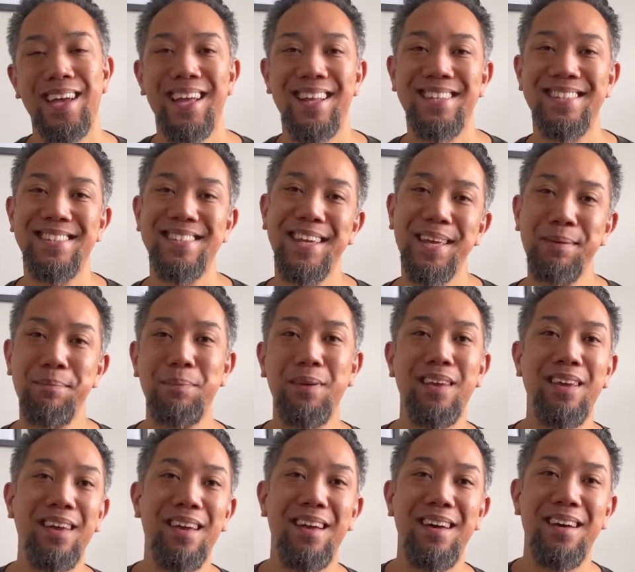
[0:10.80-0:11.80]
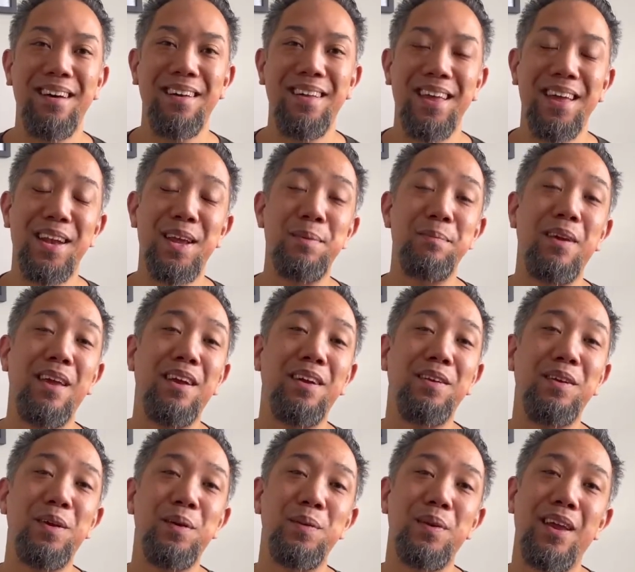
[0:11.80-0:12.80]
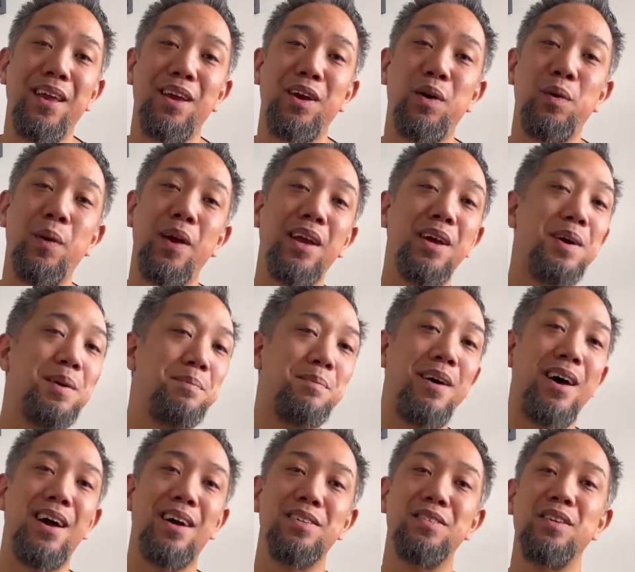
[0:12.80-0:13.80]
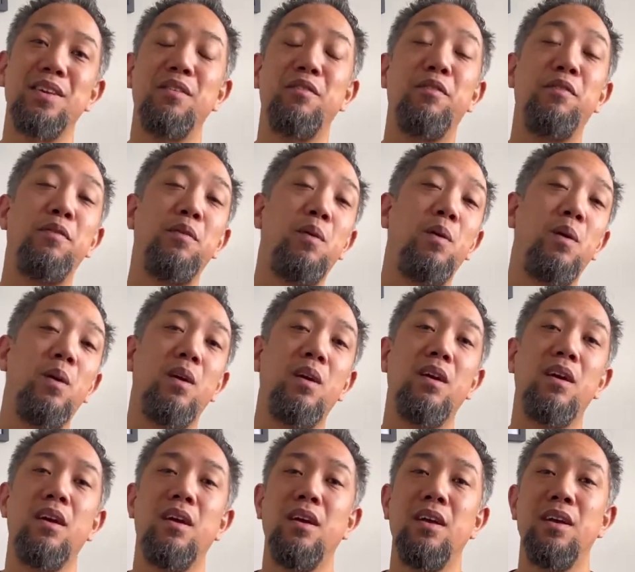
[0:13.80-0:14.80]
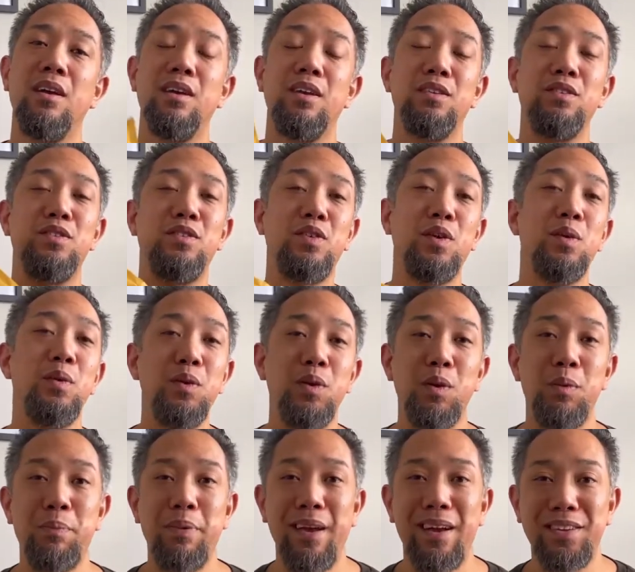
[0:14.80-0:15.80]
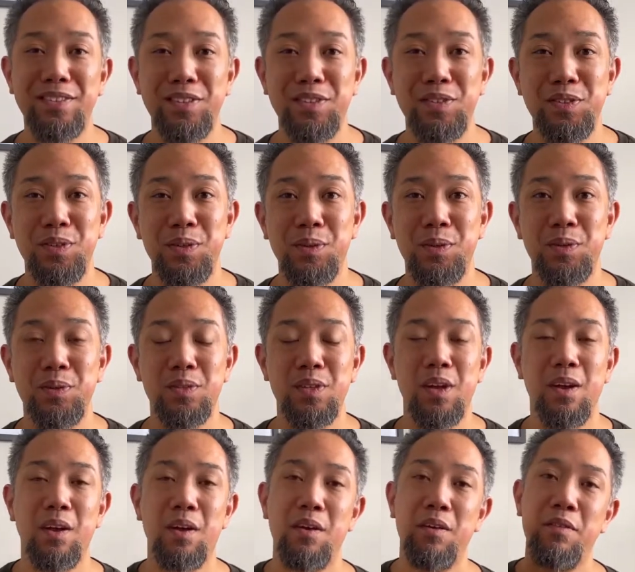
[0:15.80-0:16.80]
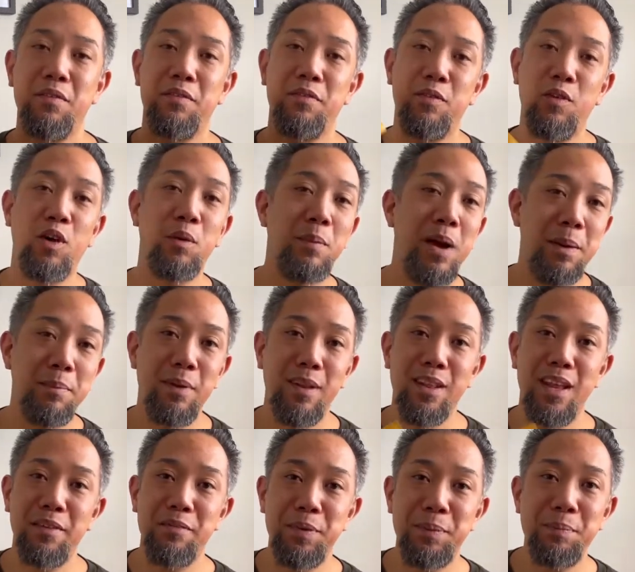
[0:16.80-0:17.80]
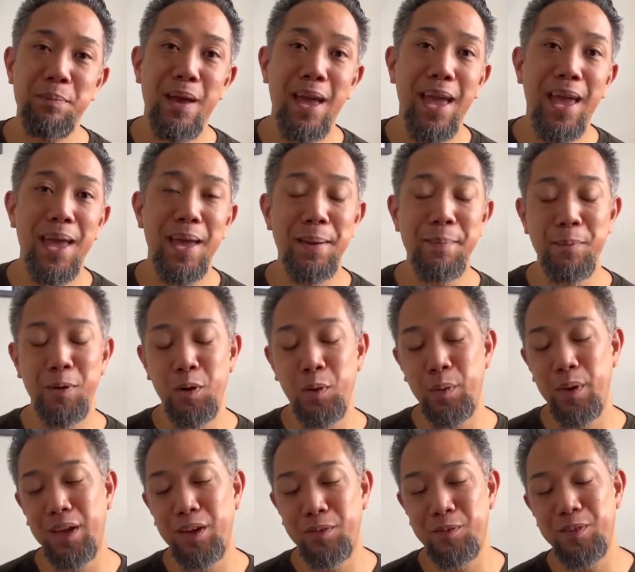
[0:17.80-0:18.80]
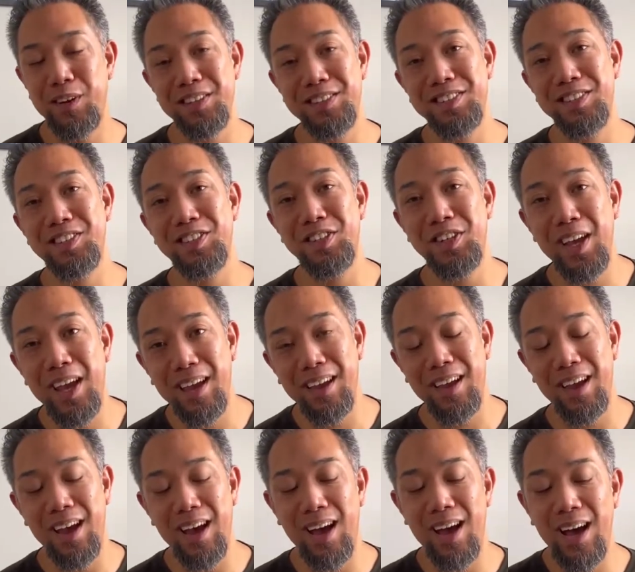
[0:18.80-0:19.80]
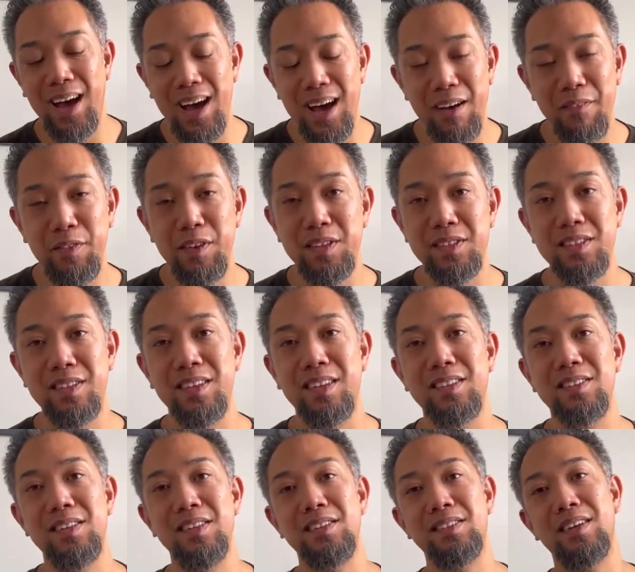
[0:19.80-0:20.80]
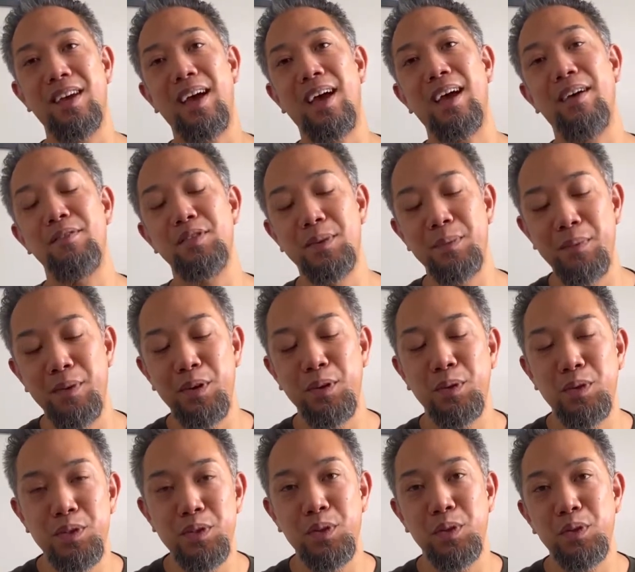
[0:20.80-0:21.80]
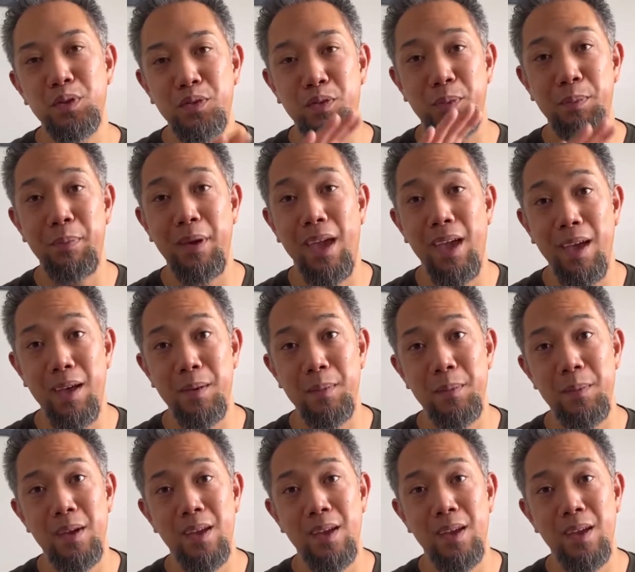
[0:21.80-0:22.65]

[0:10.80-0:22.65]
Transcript: T P L, and I'm here doing a quick unboxing for two new pairs of shoes for my beloved P A M. Quick wrist check. Obviously, since I have some new shoes for P A M,